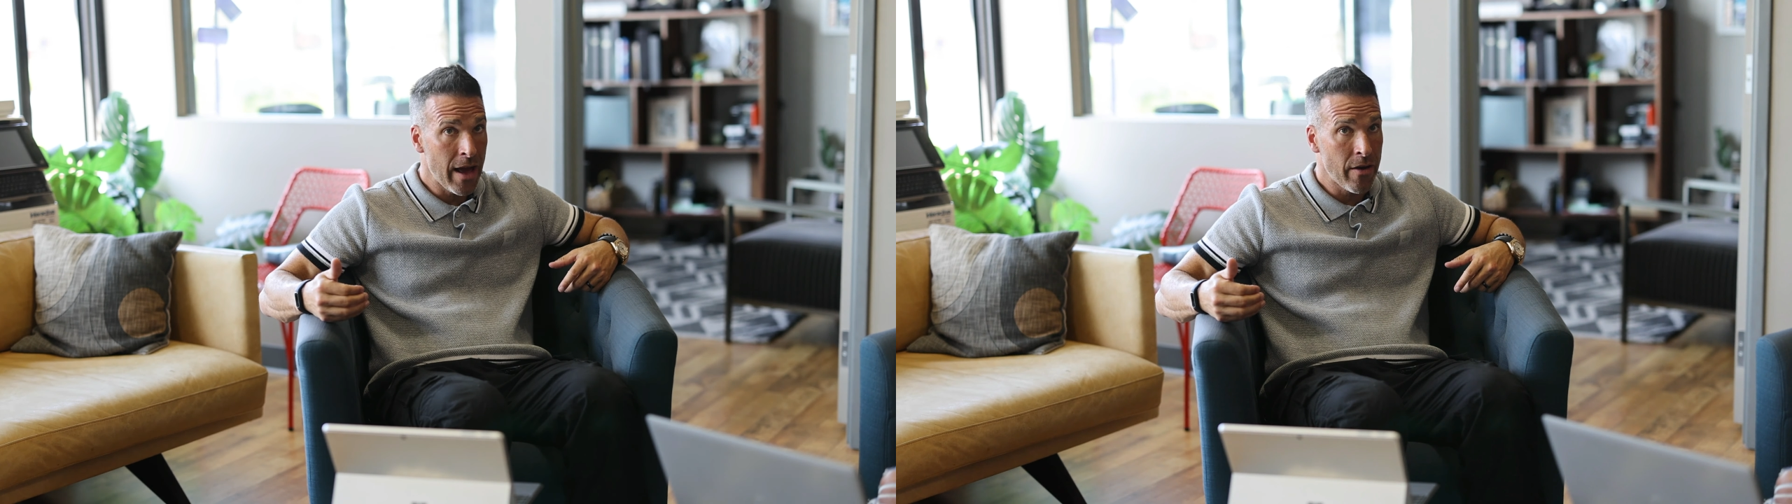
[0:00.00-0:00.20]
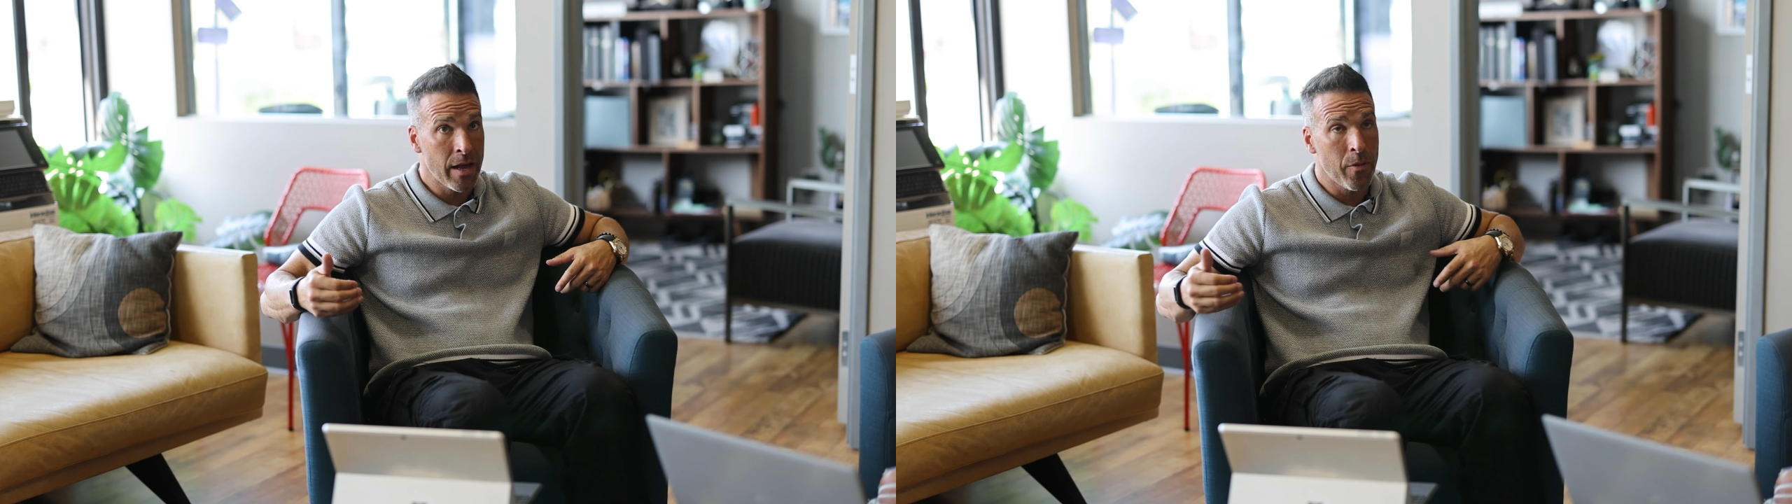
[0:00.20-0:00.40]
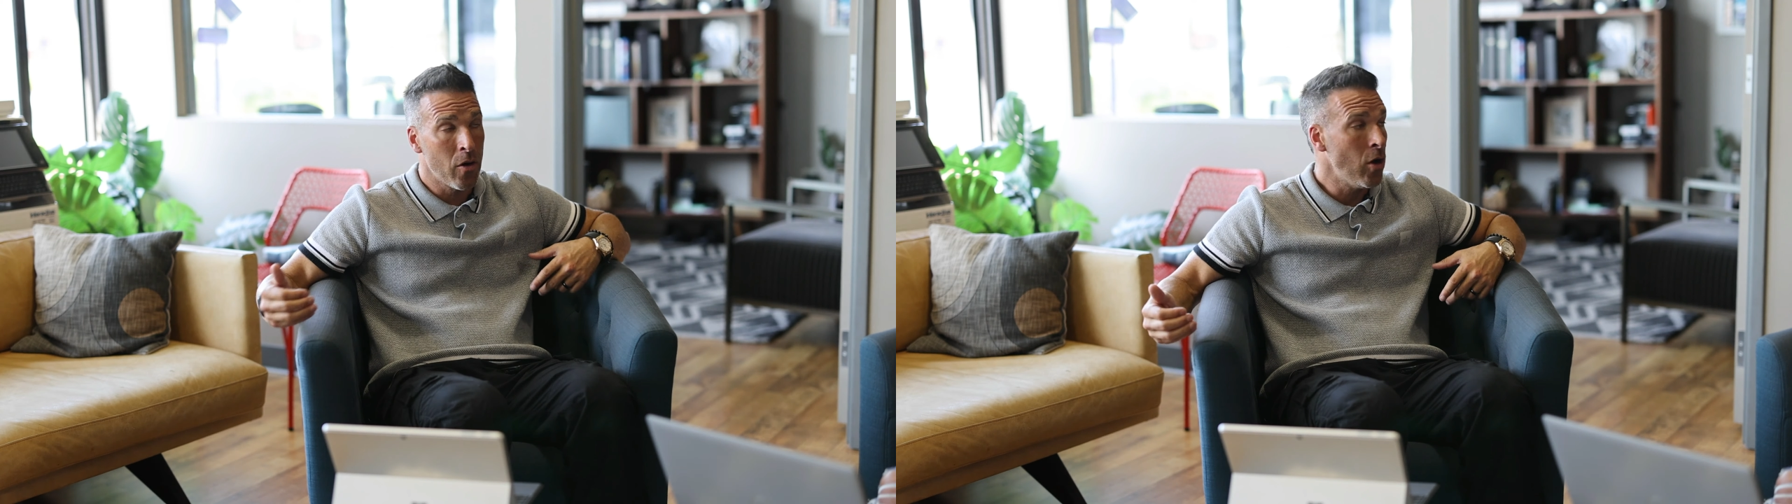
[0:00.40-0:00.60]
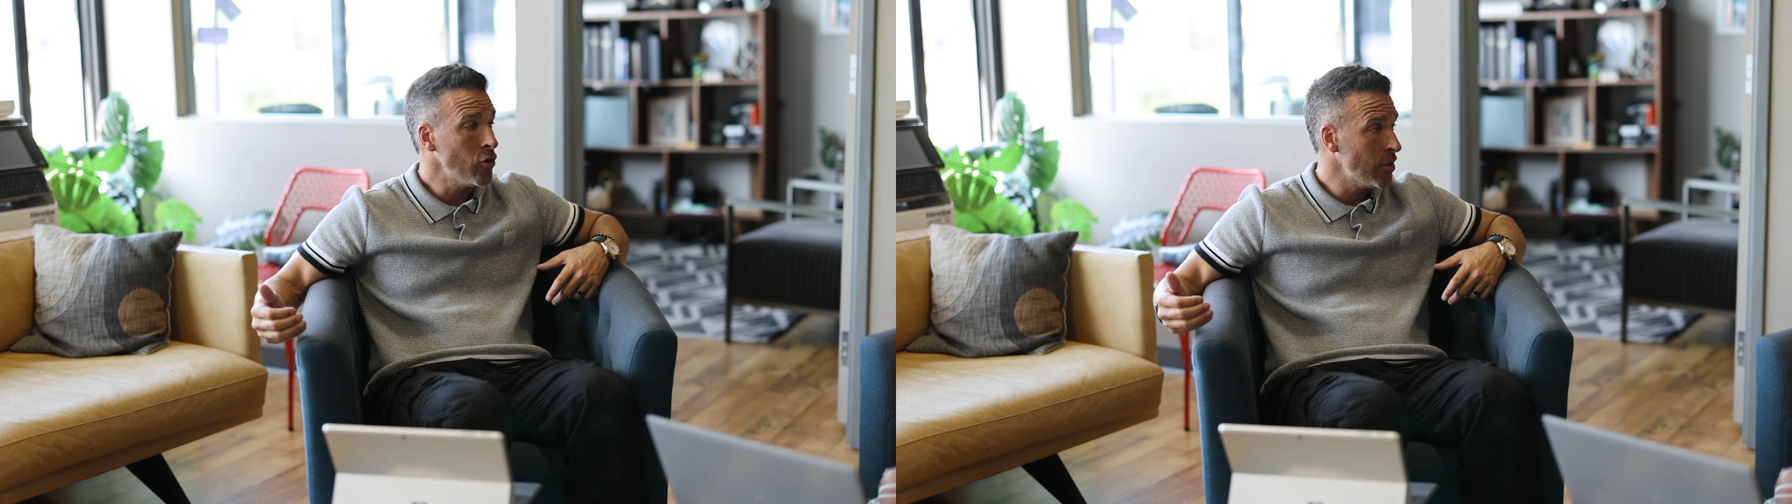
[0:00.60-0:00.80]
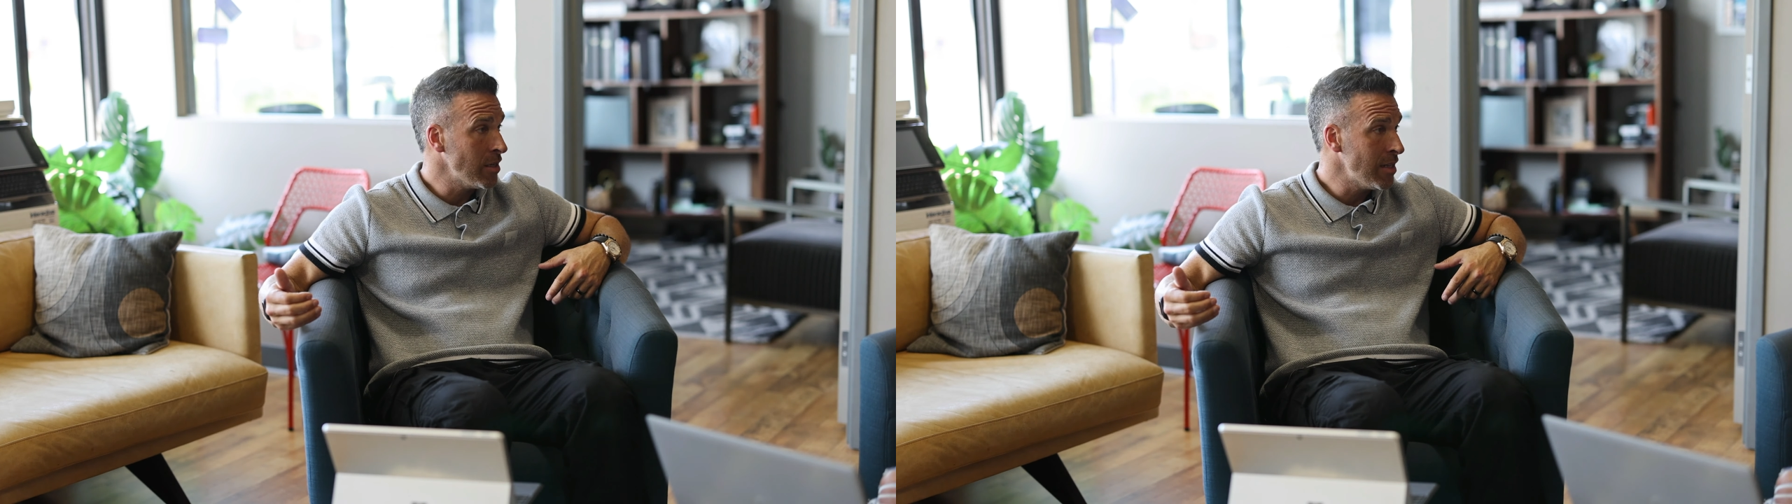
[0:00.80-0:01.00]
out and I borrow
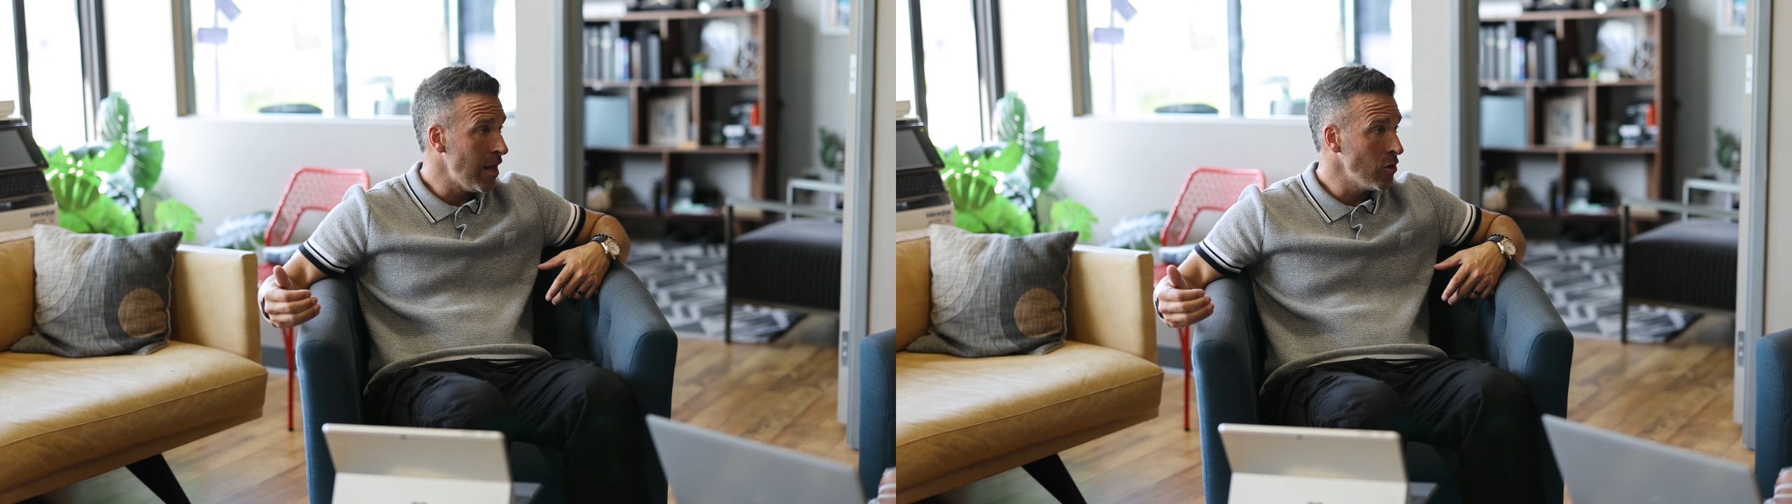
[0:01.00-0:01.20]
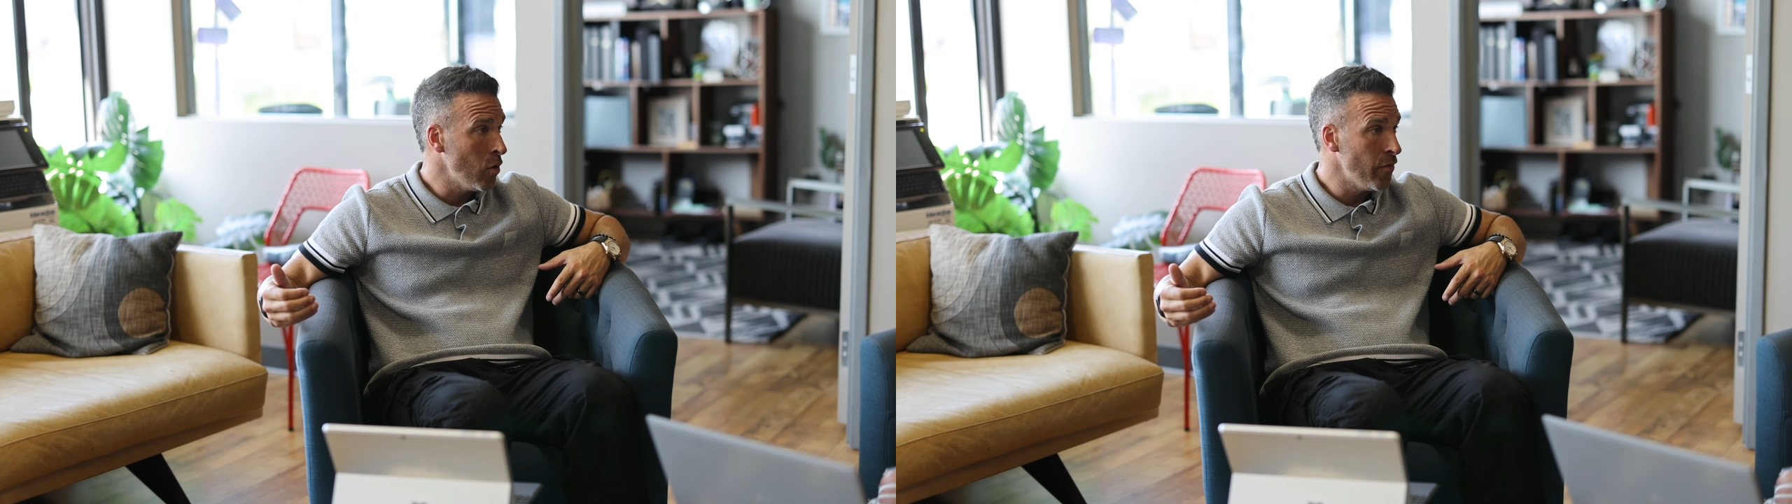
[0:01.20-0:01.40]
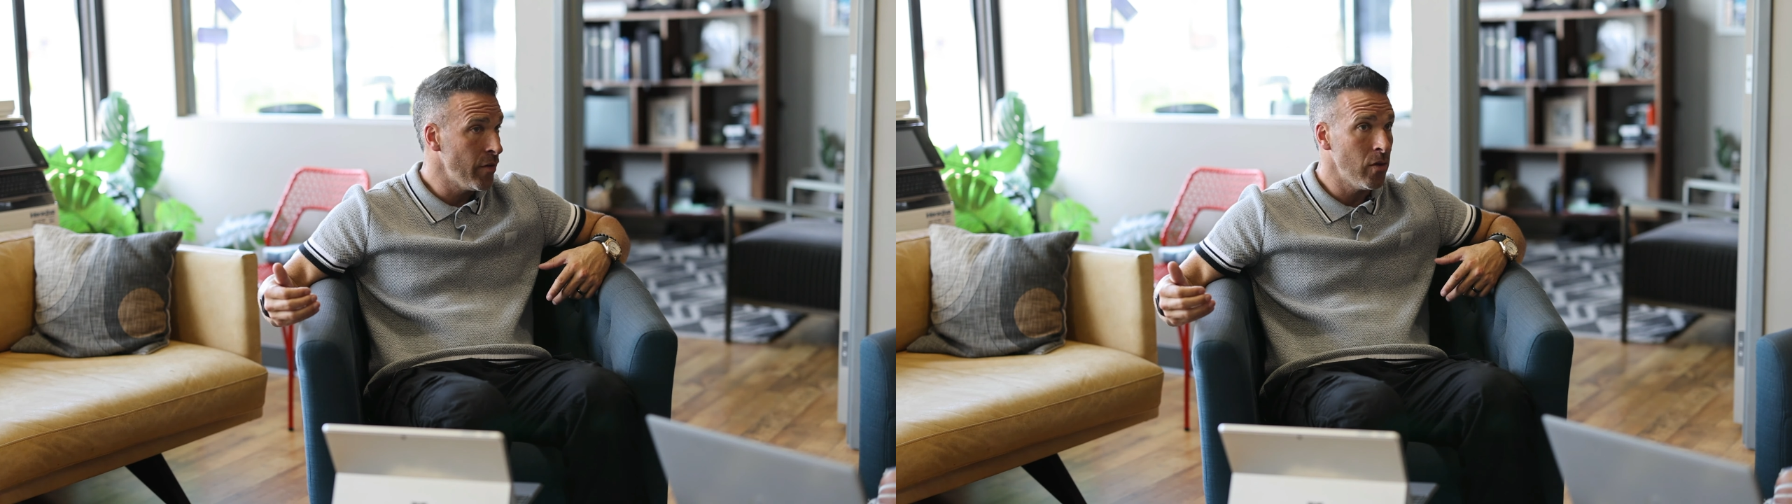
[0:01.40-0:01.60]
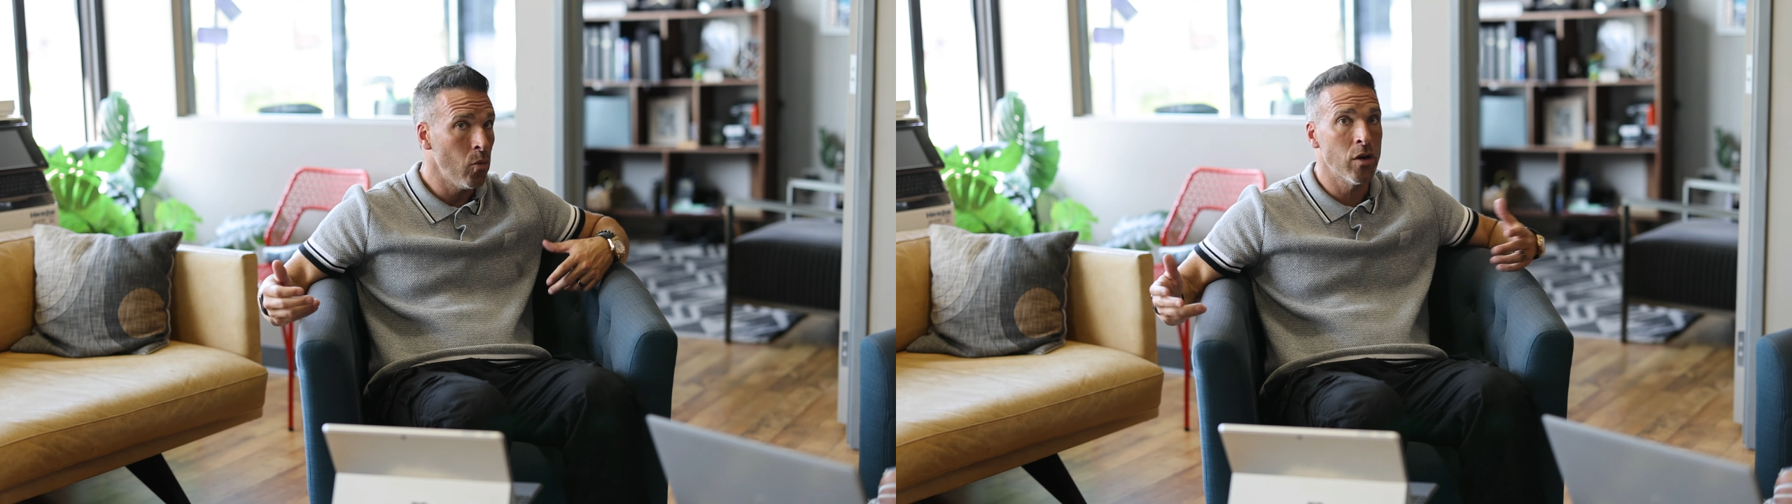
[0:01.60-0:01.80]
$100,000 off it,